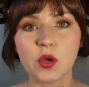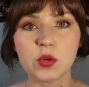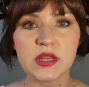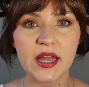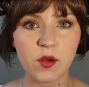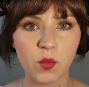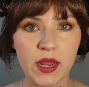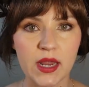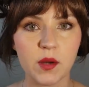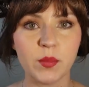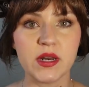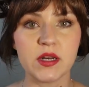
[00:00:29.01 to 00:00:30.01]

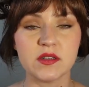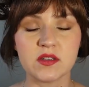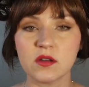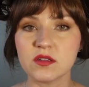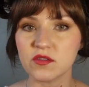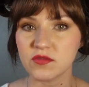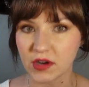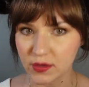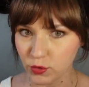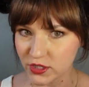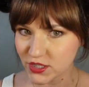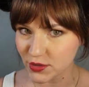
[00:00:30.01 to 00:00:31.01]
lightweight, but it is also very
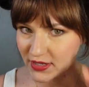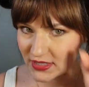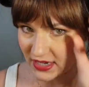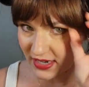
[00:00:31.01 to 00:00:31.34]
moisturizing.